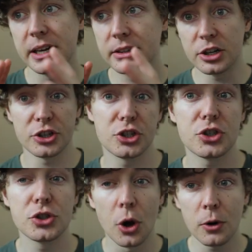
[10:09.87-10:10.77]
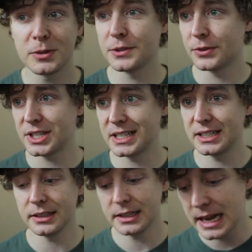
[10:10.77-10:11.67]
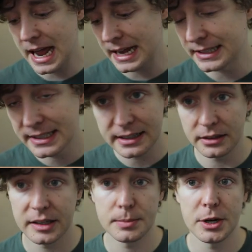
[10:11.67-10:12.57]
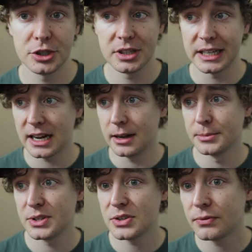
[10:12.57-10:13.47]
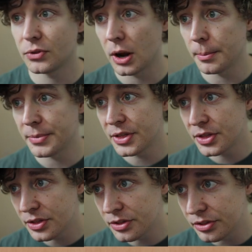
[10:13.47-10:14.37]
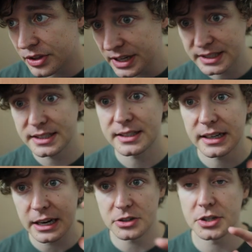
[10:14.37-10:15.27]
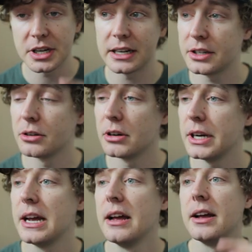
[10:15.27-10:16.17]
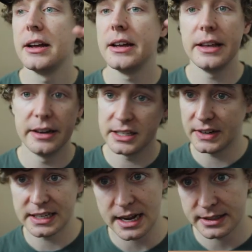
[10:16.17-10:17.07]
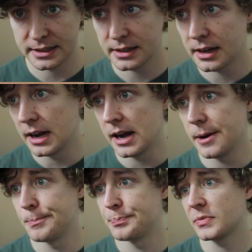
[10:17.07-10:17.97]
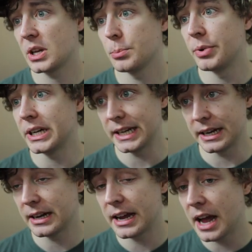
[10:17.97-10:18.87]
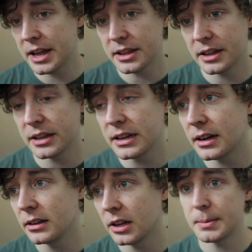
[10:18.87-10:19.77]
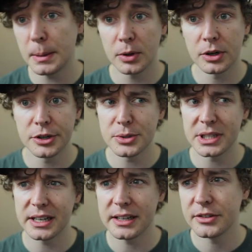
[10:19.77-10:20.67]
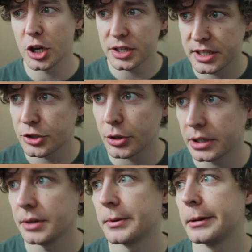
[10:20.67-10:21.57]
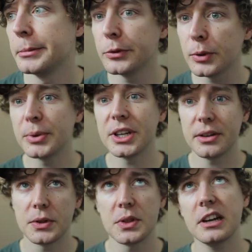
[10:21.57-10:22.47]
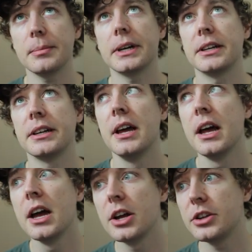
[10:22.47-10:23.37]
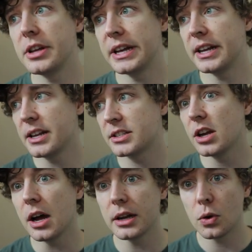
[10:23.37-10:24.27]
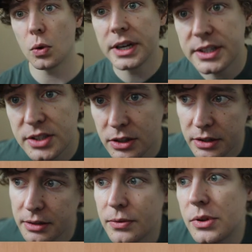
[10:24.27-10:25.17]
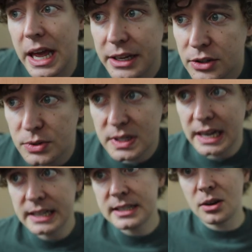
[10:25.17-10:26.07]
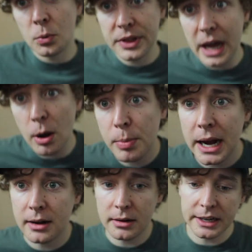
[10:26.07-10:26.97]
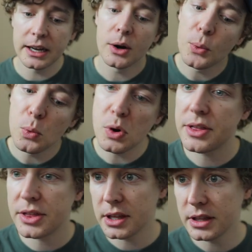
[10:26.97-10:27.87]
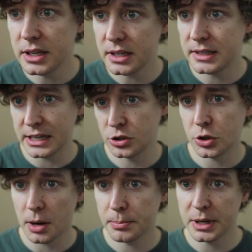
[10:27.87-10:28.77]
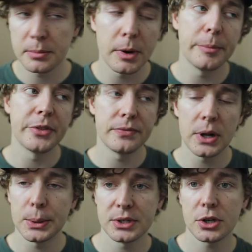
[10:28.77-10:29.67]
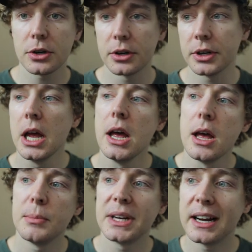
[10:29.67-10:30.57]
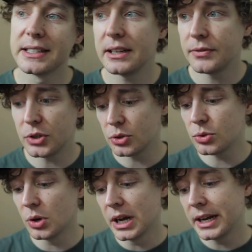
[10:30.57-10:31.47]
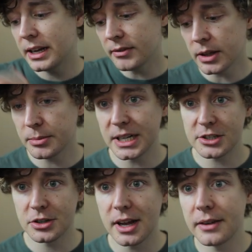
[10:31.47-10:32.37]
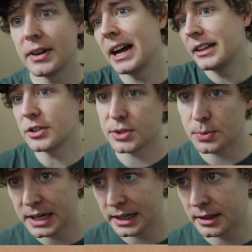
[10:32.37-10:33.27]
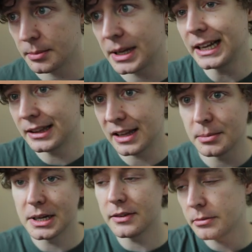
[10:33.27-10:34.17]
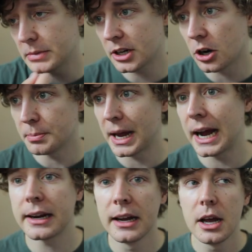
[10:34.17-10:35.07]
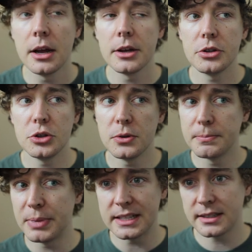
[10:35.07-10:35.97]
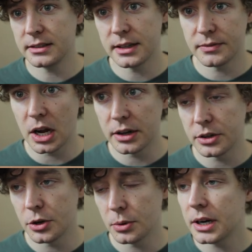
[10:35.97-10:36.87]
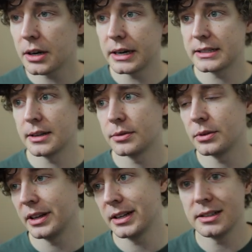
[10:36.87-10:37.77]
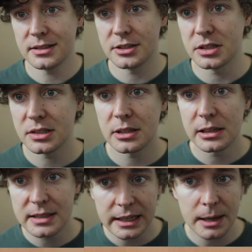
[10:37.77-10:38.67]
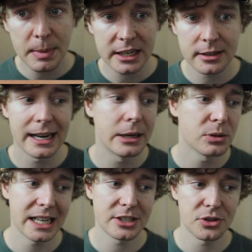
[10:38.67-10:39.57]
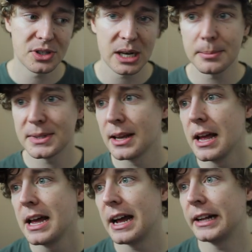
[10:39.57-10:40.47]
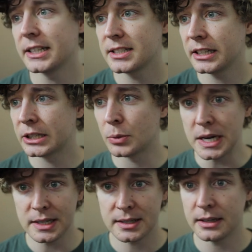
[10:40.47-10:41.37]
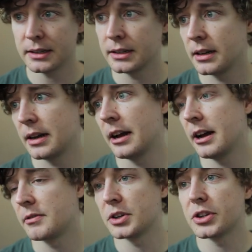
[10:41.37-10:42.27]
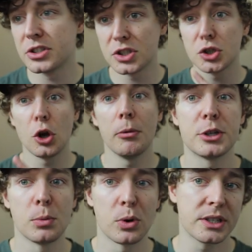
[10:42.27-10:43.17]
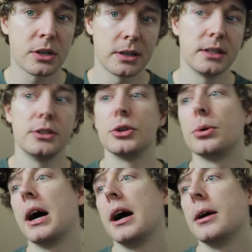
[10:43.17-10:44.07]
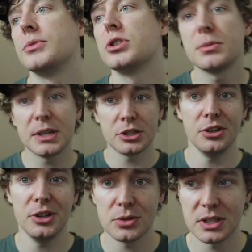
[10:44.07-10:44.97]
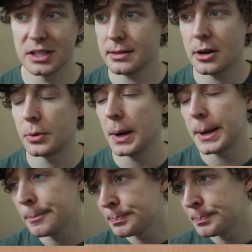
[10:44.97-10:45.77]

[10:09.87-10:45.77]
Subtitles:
There's so much versatility and skill expression that comes from this character Katakuri. It is fantastic. But yeah, I think a lot of people are using it just strictly for removal. But if you think about it, it's not quite as good for that use case without pairing it with the 10-drop Big Mob in the following turn. Because if you give them an extra life and then you swing at them, hit them, give them that card back, you basically have gotten nowhere except for like it's just sending it back to their hand with extra steps. And that's not the greatest thing ever. There's so much more this card can do. So just make sure you're using this card right.